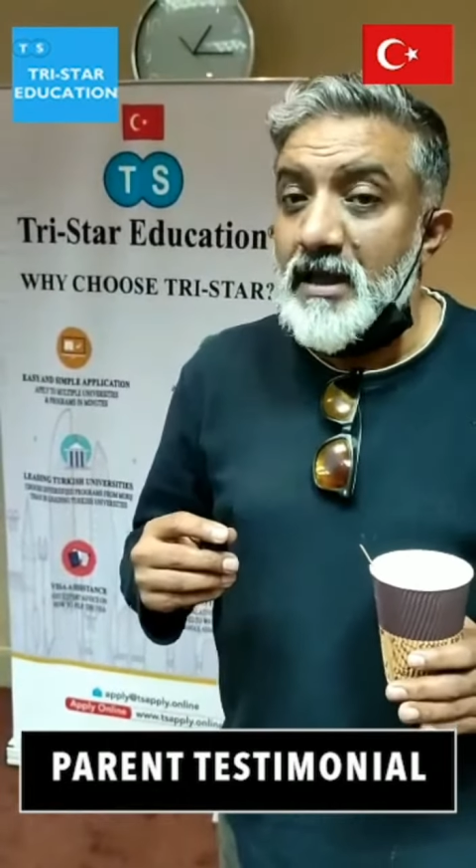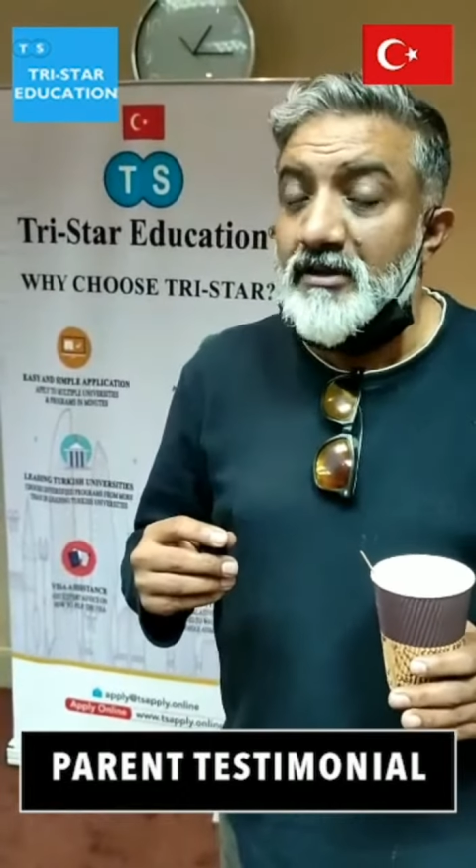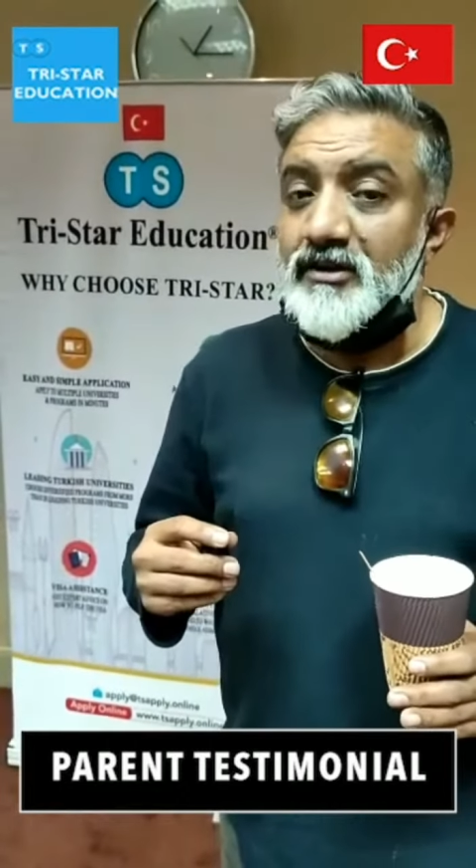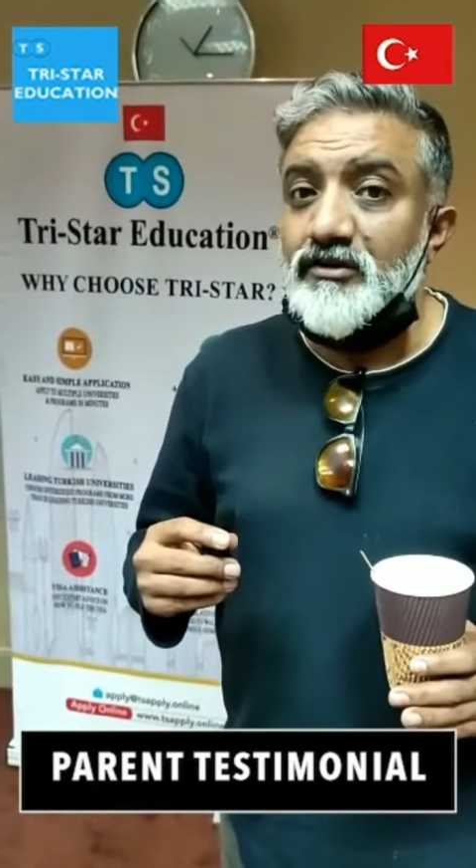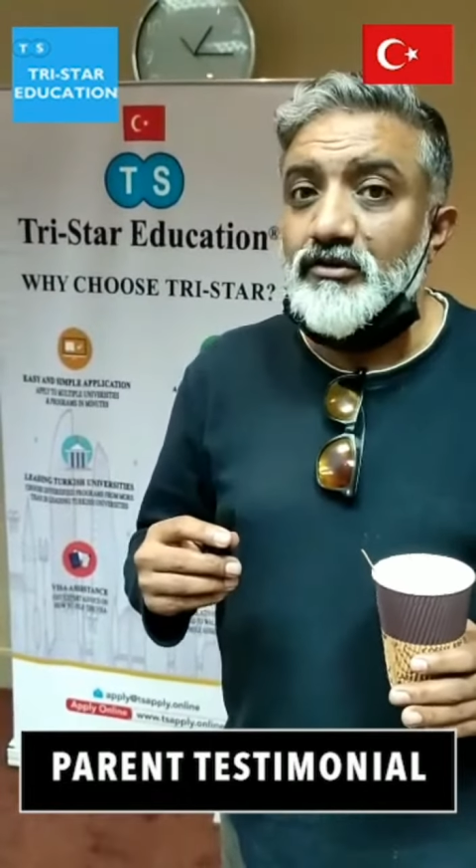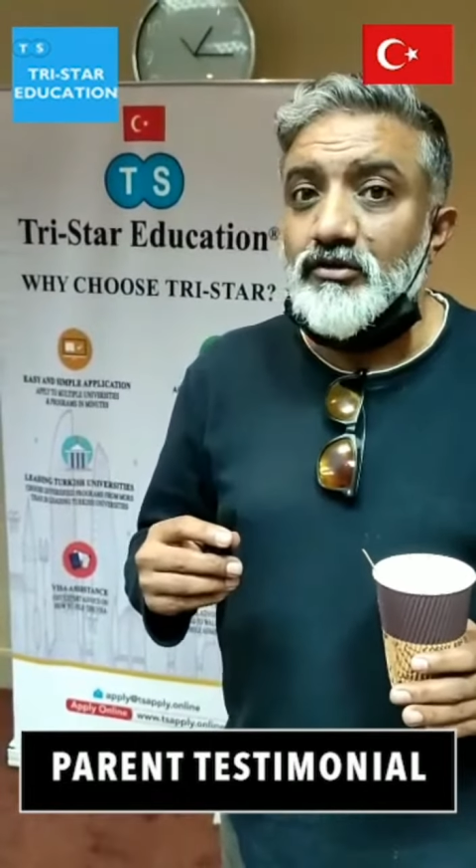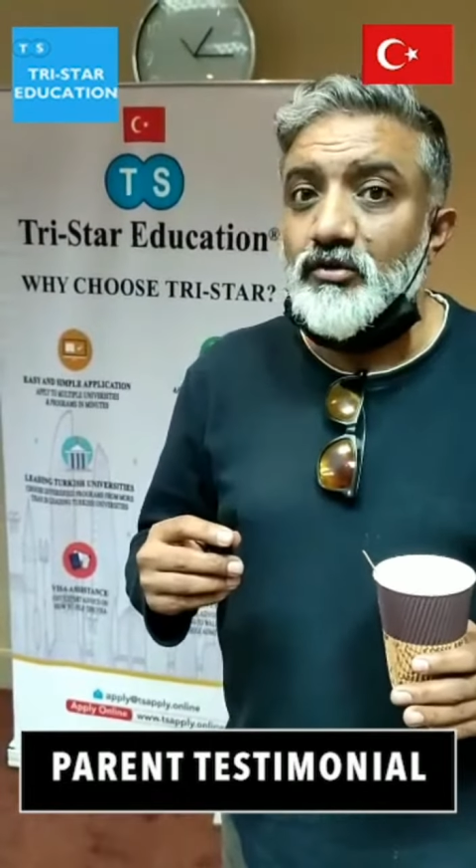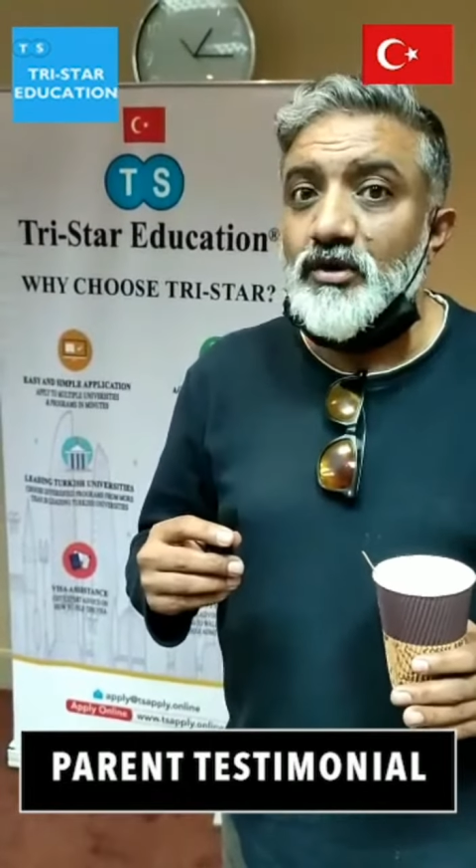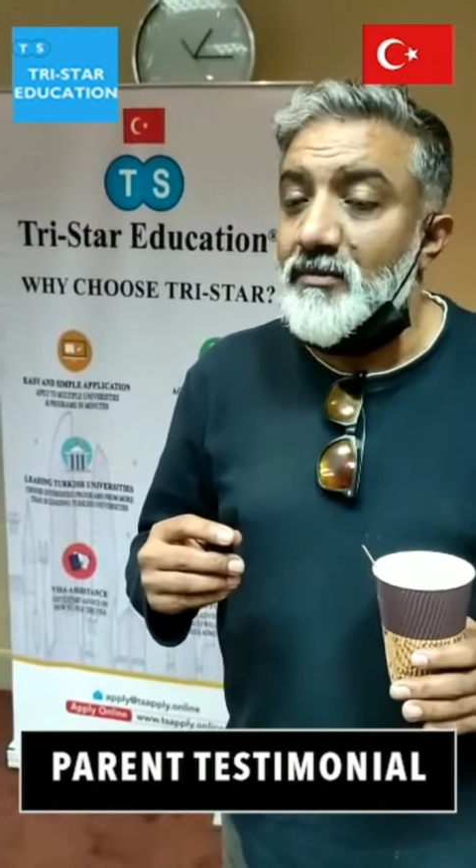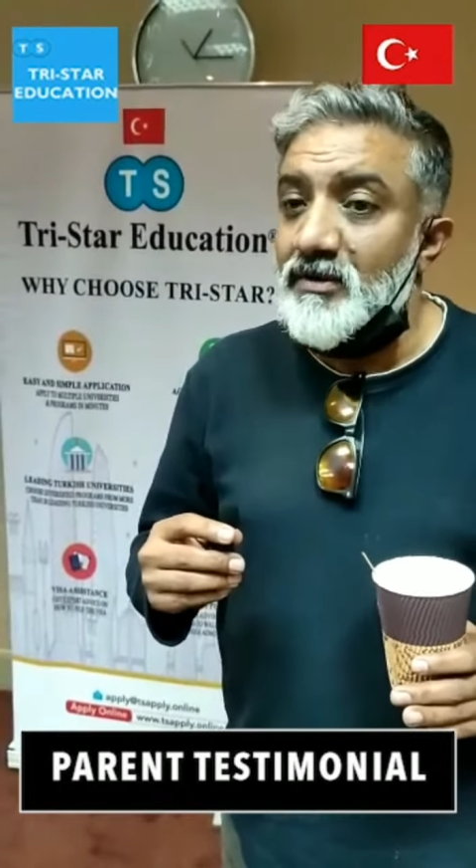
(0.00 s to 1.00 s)
parents
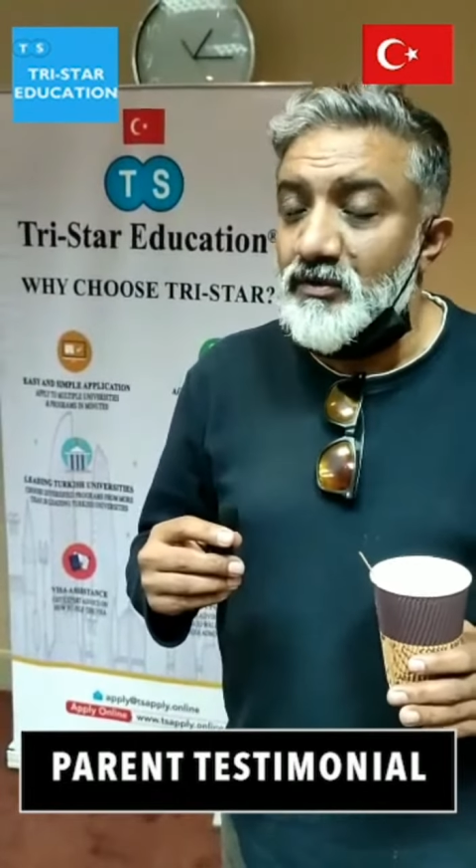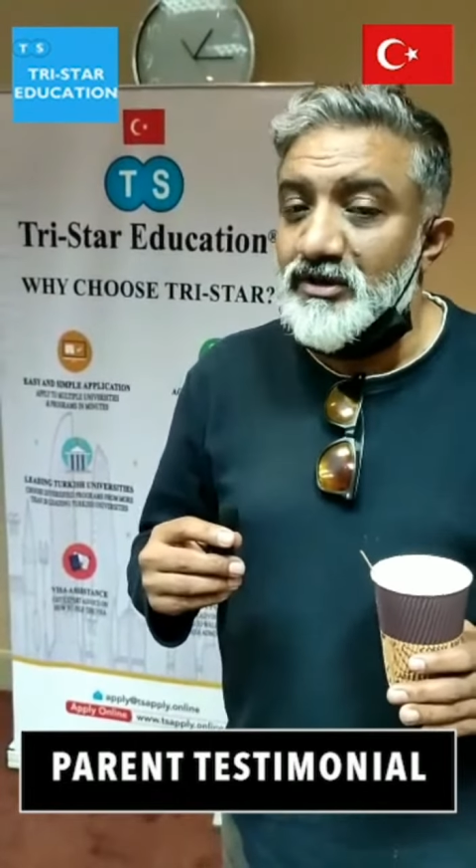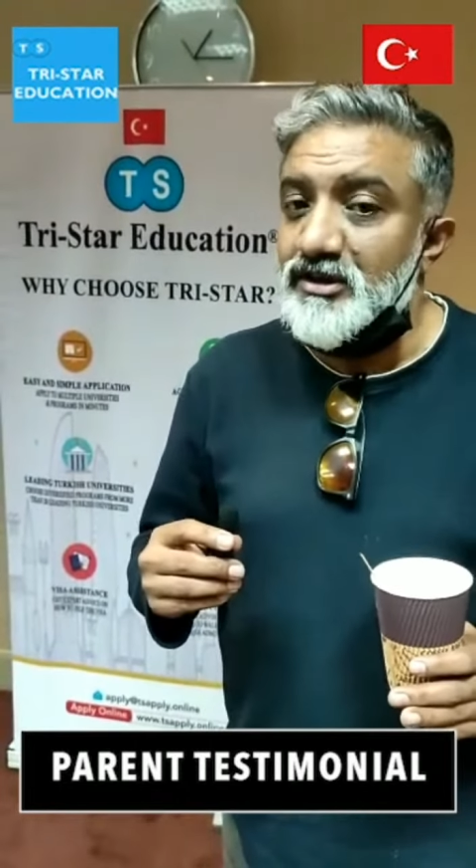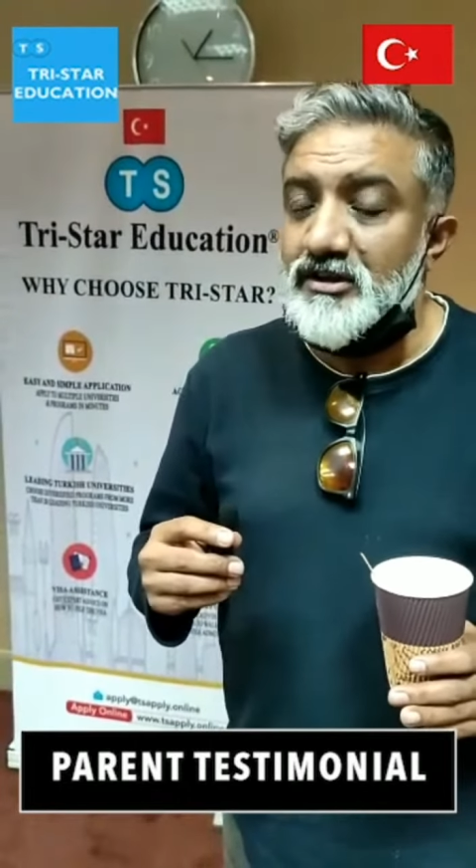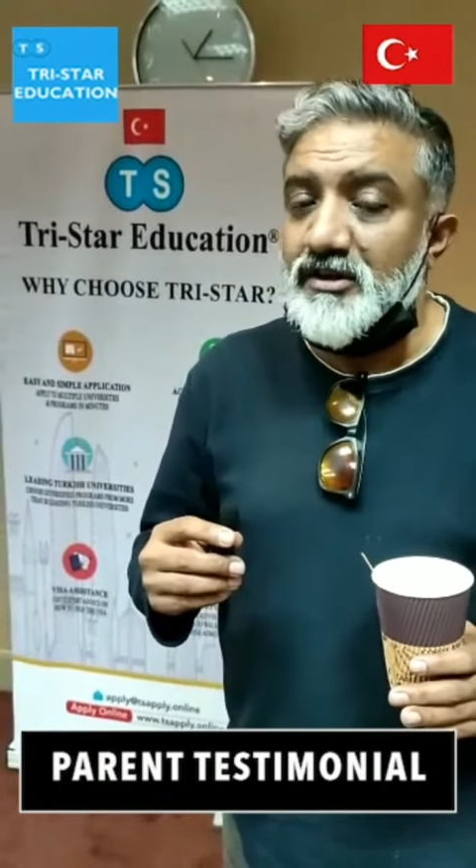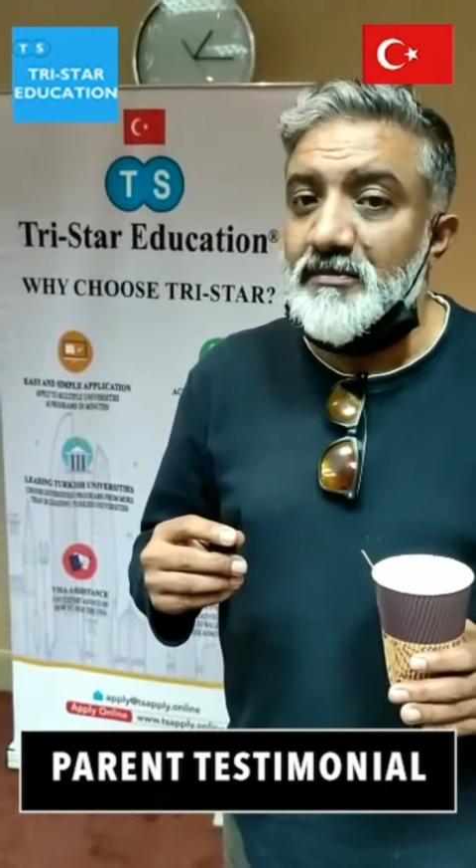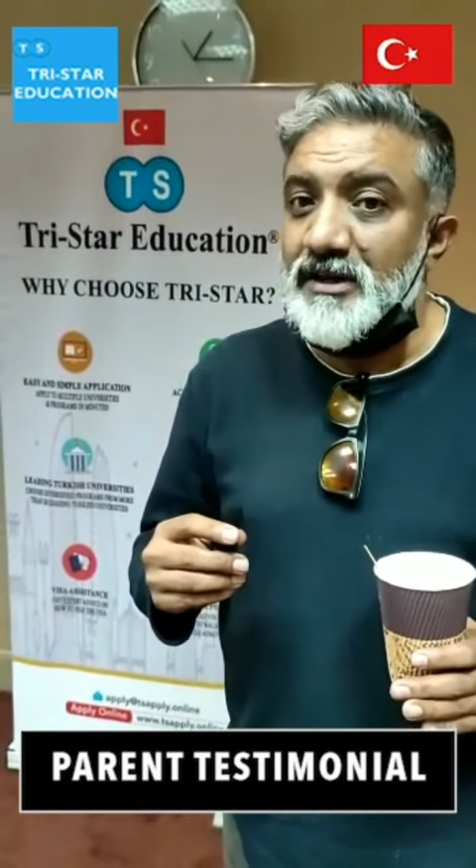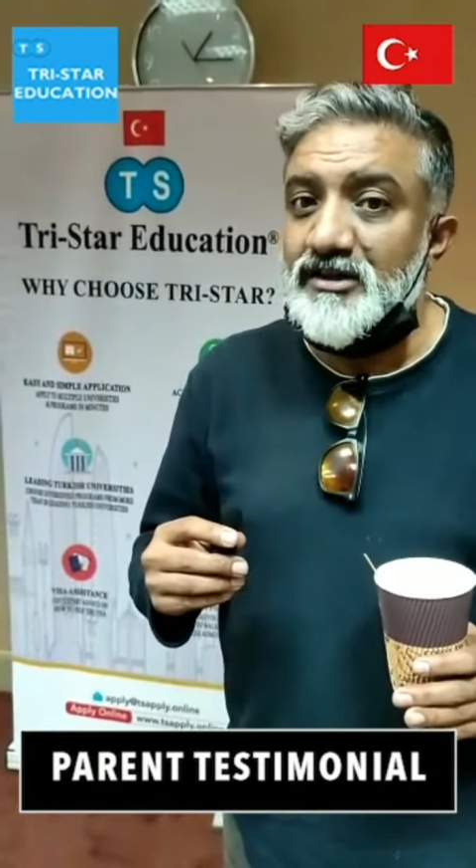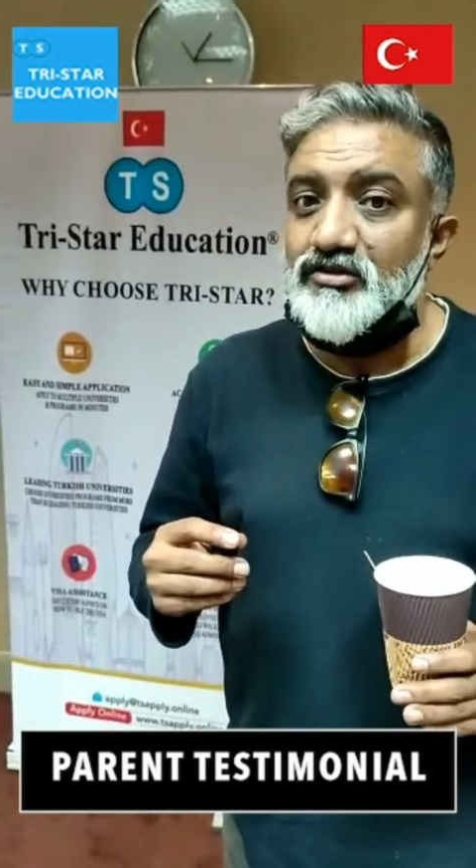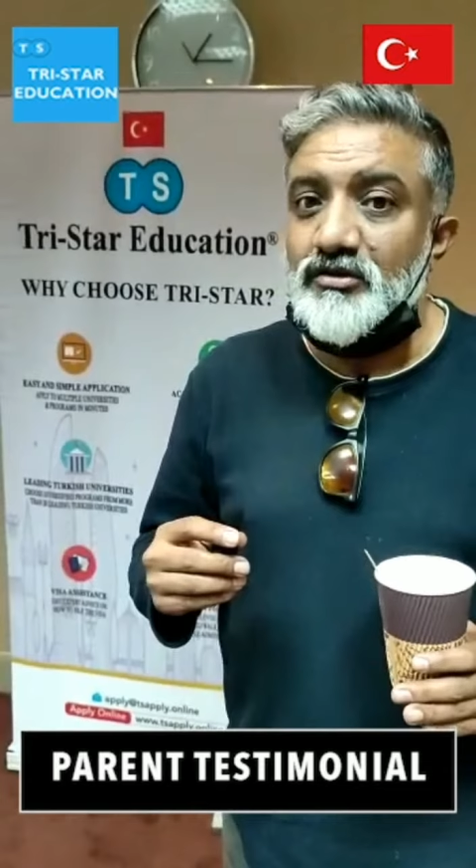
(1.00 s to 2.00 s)
to come and visit here,
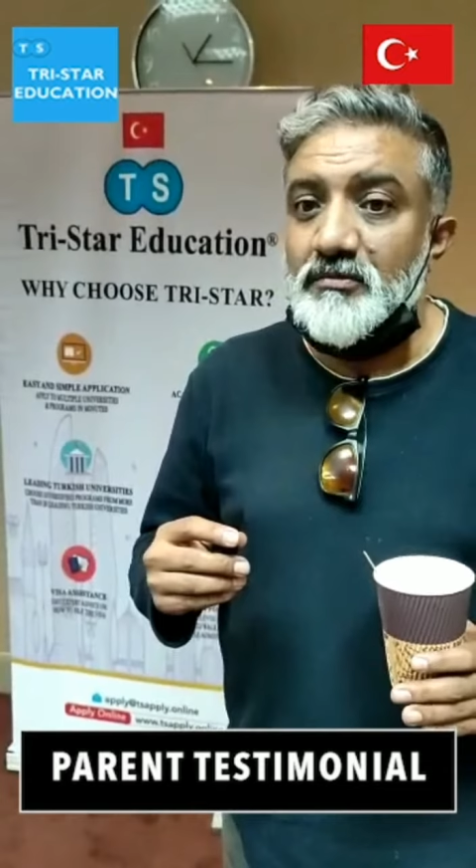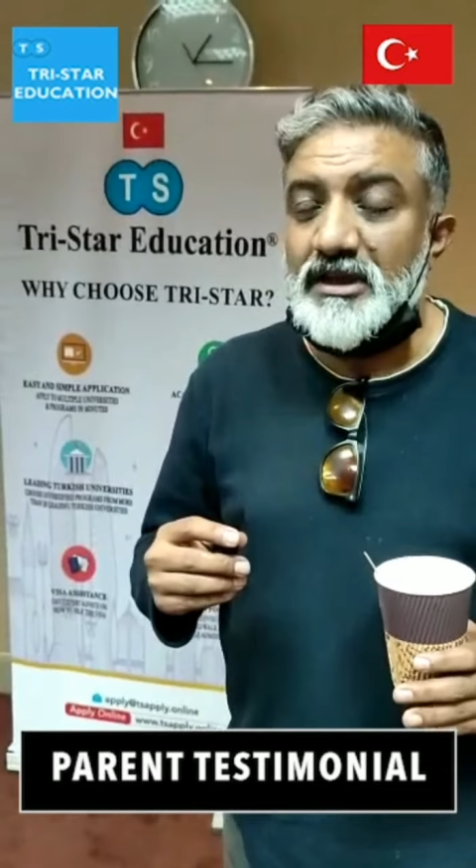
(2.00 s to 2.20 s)
please,